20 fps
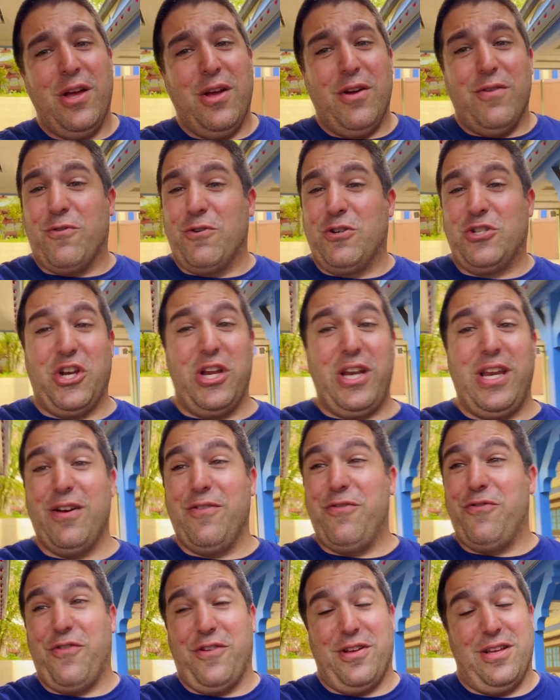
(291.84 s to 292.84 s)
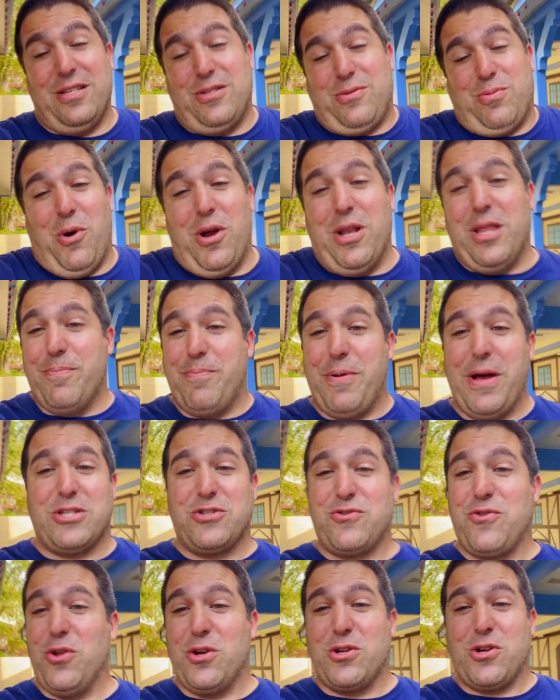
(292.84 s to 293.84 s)
Virginia is one of the best
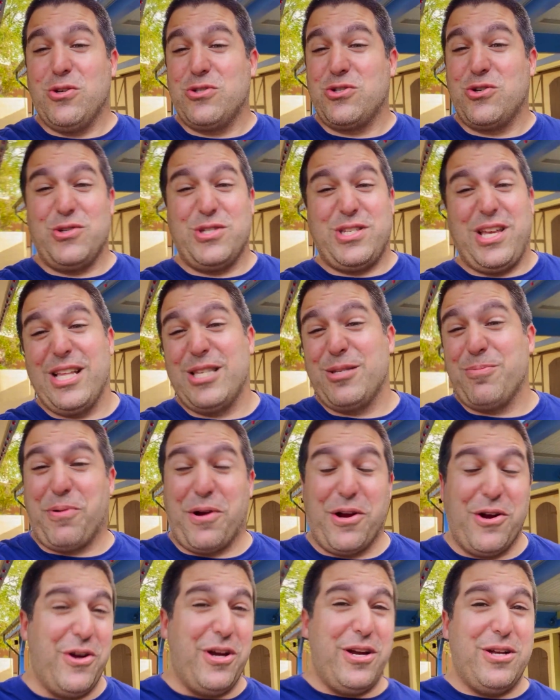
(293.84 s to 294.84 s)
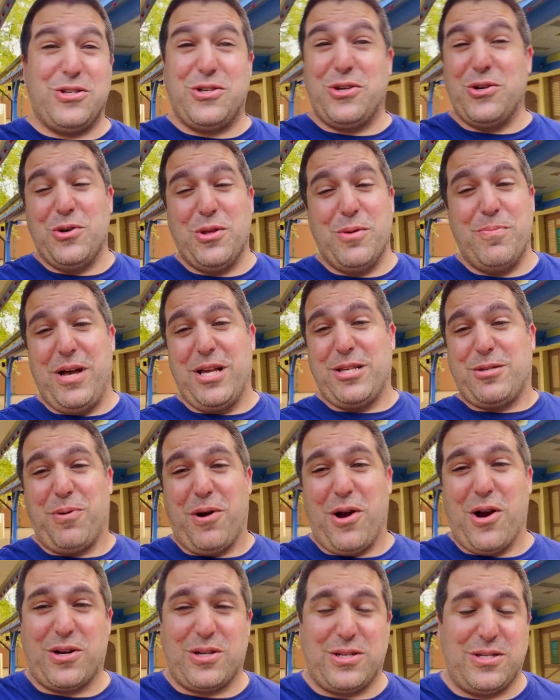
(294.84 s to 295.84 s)
roller coaster states, period. 2 of the best
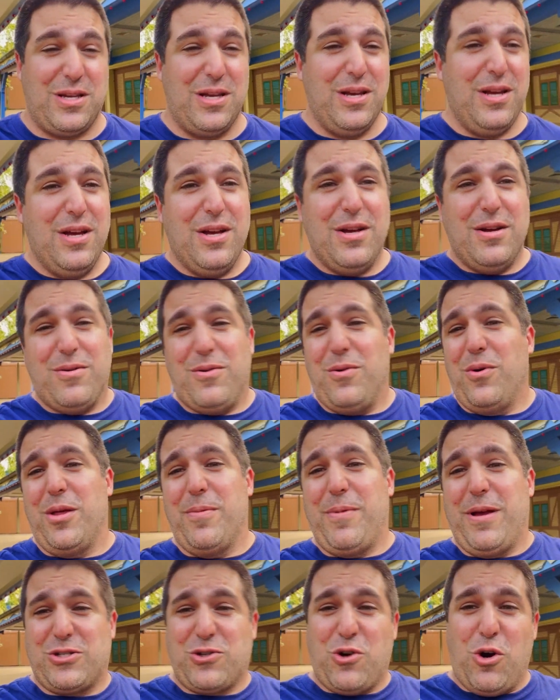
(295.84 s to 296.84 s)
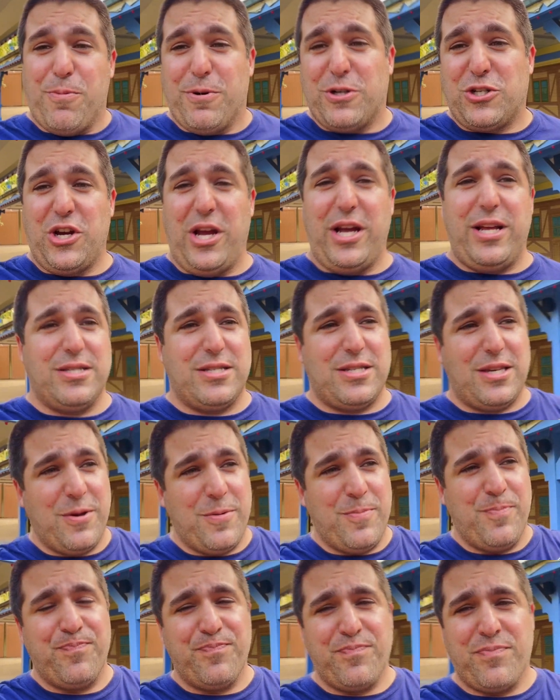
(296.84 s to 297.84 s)
parks. One of the best corporate chains,
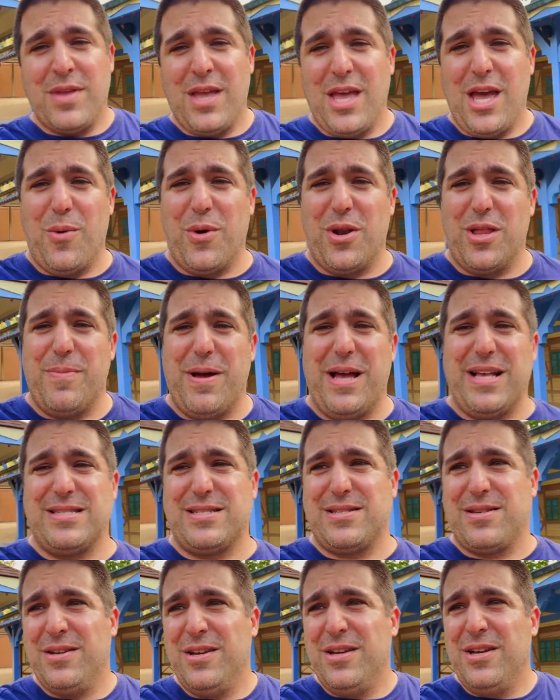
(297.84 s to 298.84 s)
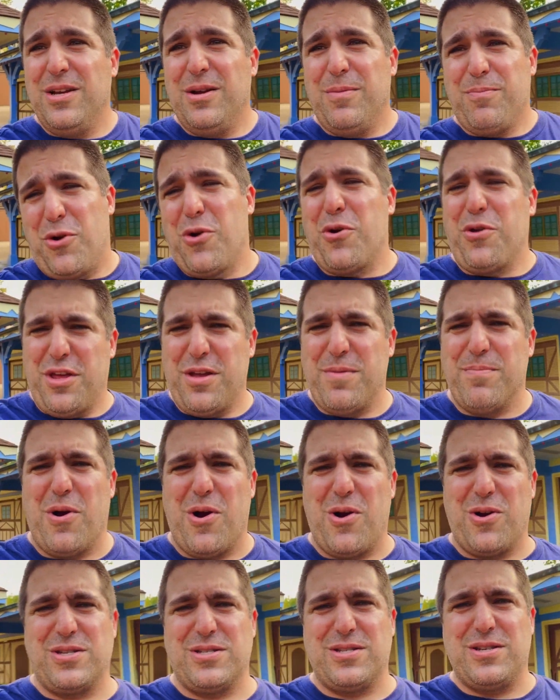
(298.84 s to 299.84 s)
and one of the best pure theme
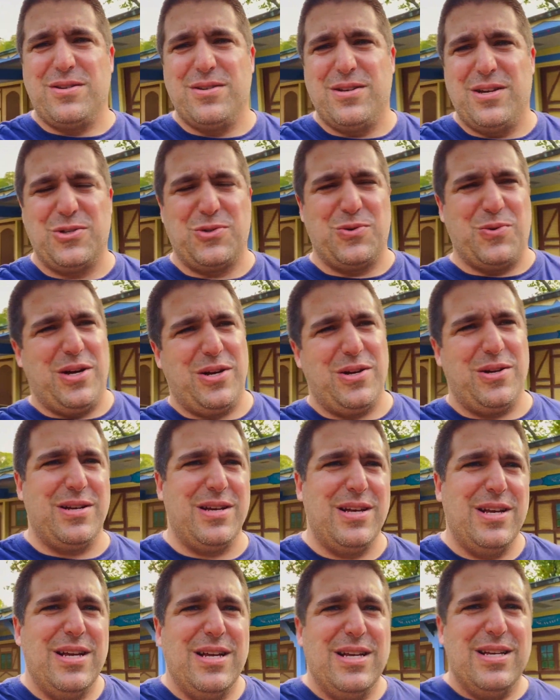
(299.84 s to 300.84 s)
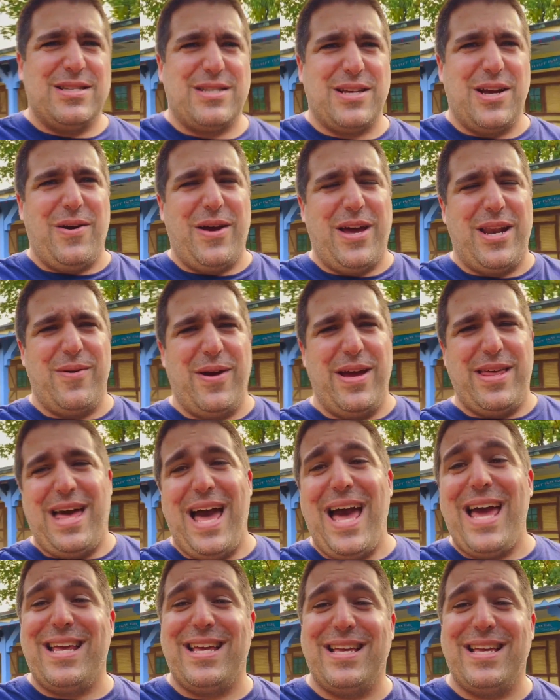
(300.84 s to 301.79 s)
parks as well. So anyway, that